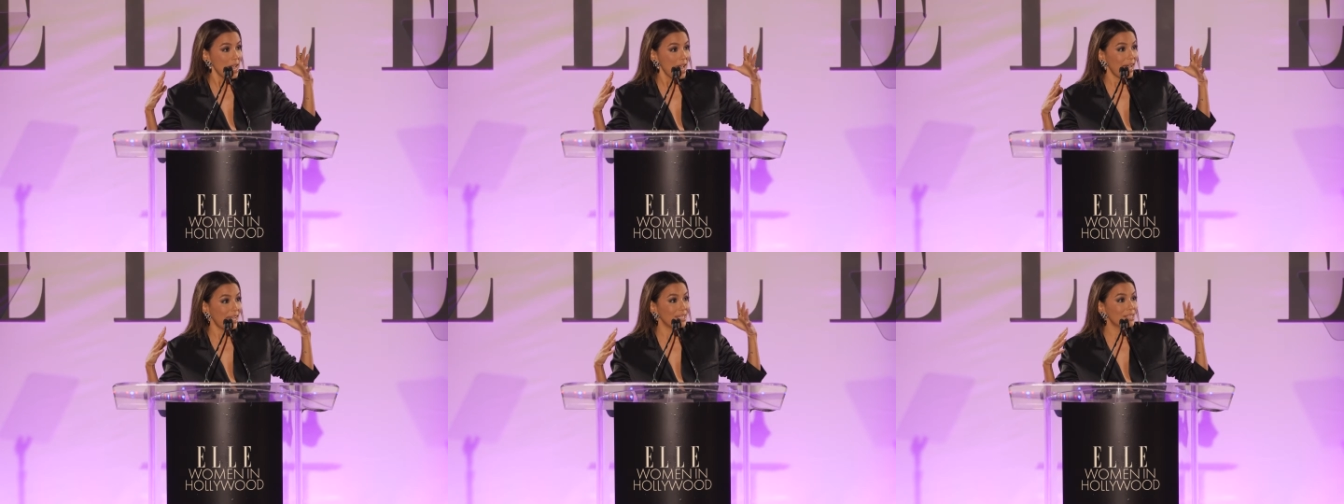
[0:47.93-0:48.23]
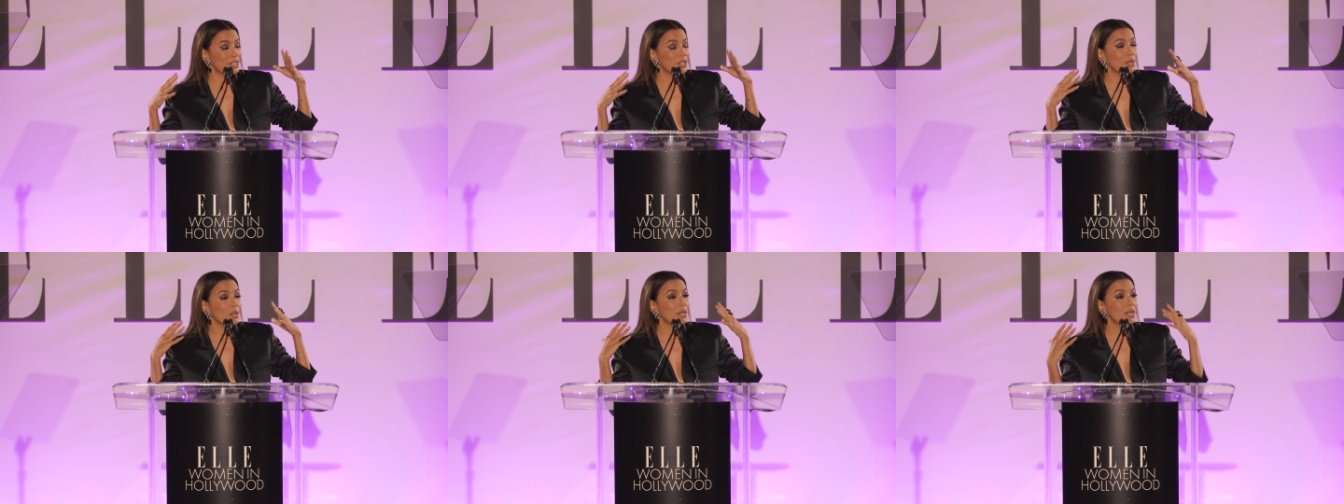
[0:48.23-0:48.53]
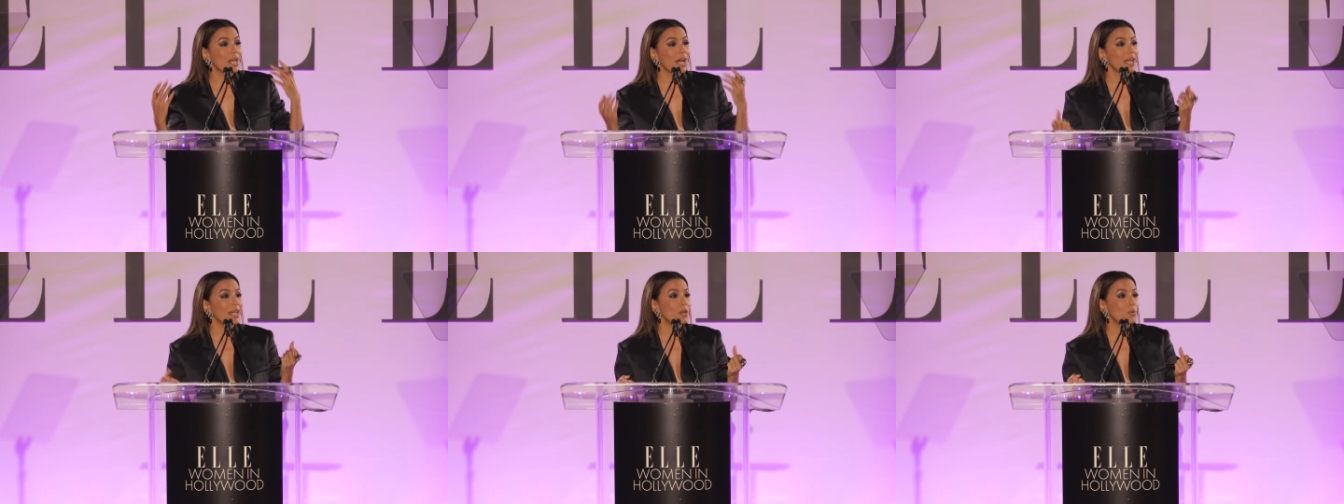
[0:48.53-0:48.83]
And
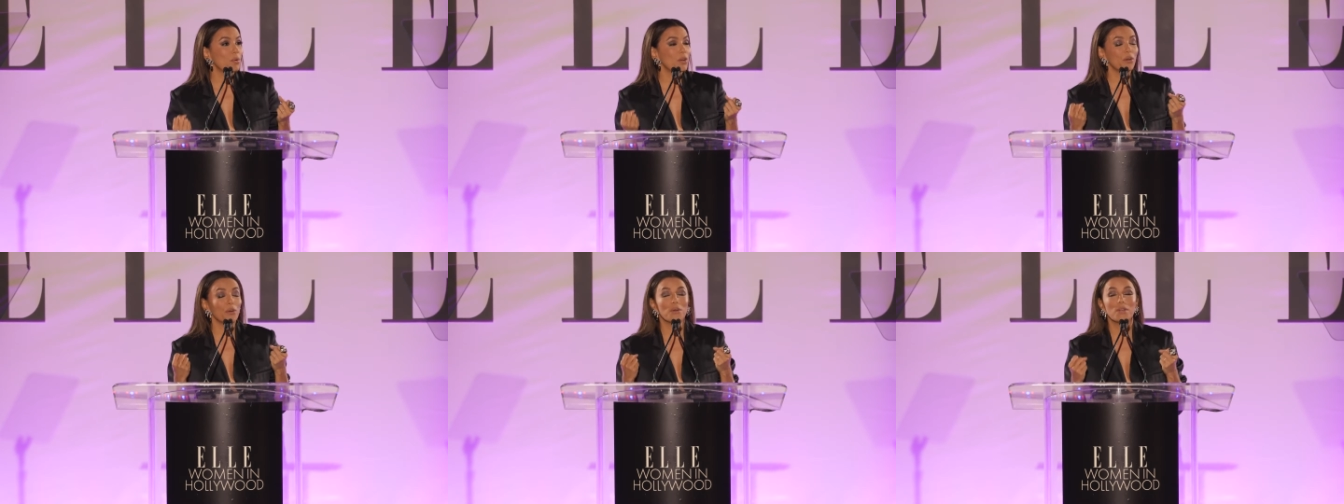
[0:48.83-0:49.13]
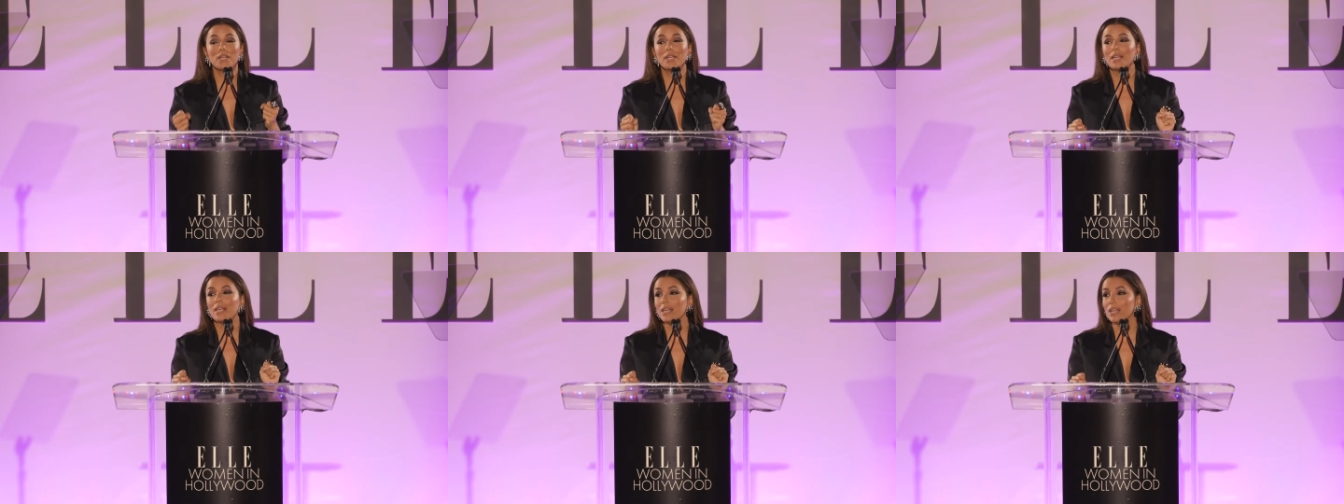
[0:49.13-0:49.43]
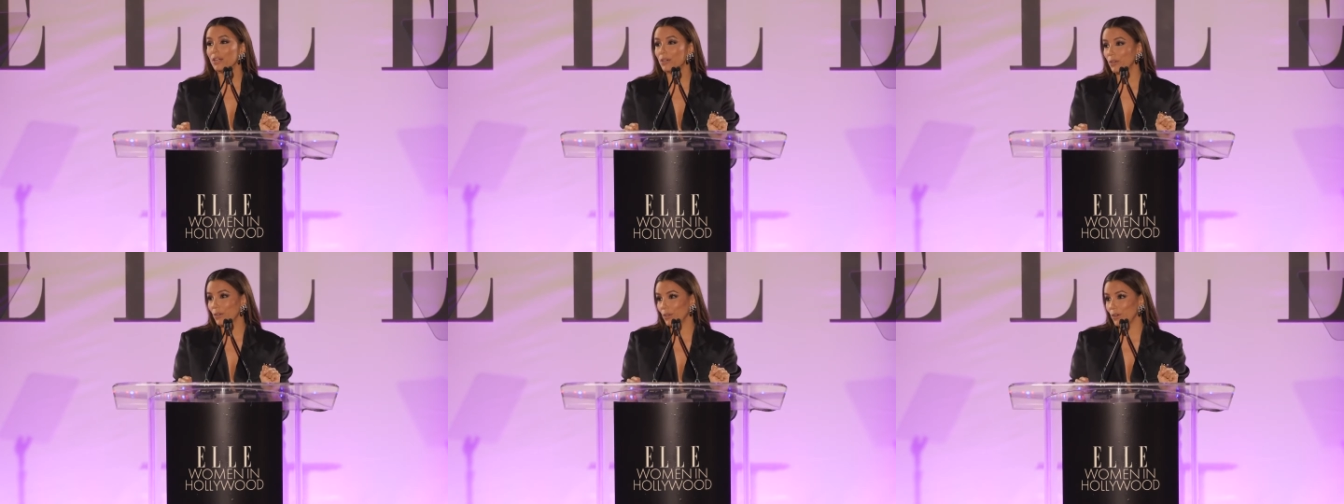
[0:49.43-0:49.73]
tonight we are
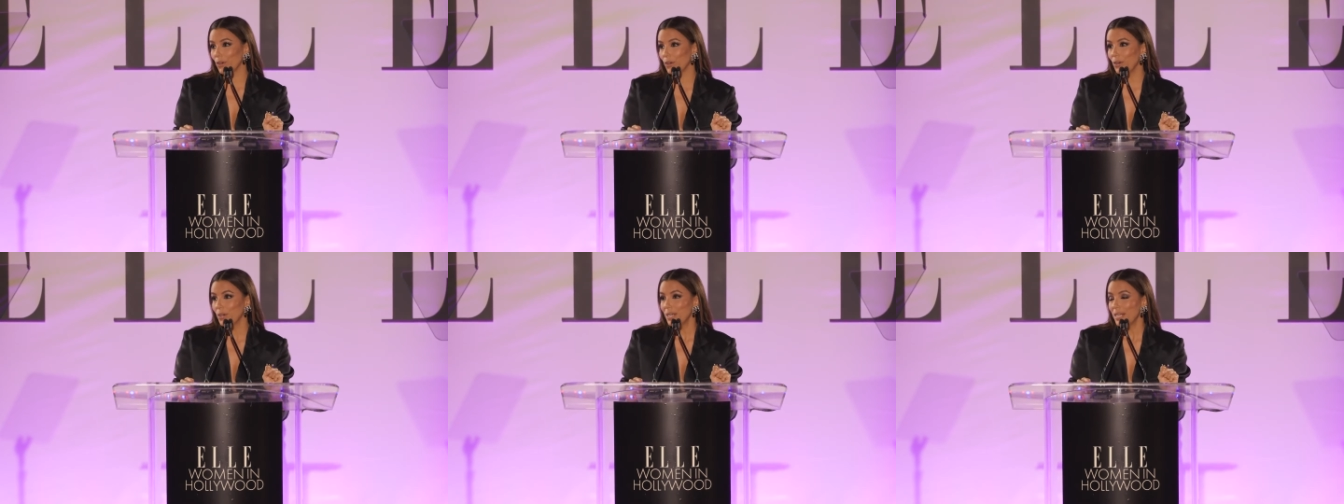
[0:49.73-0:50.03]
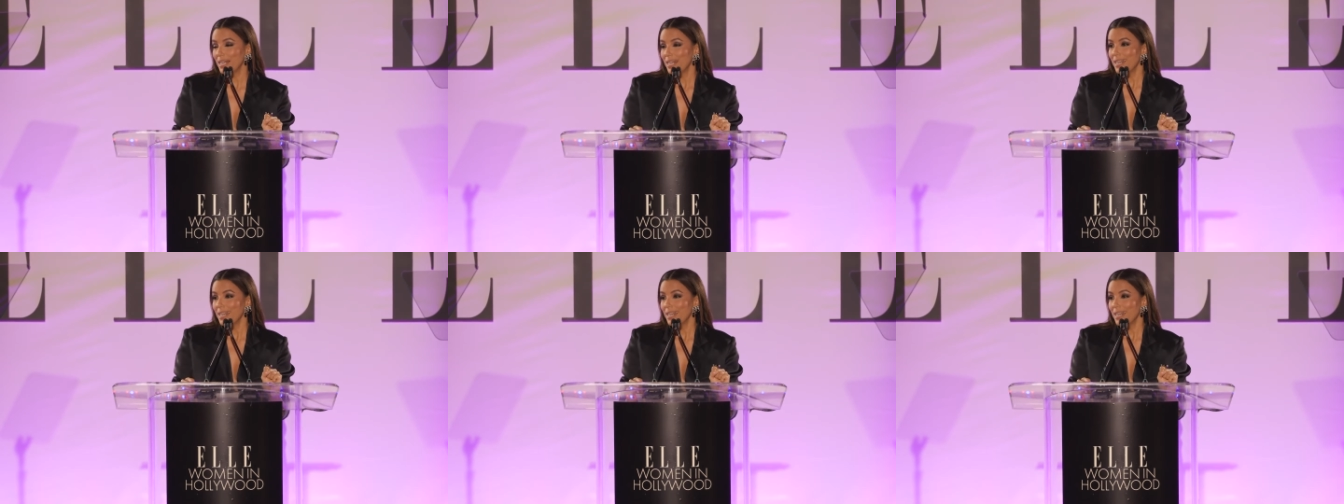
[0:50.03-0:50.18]
here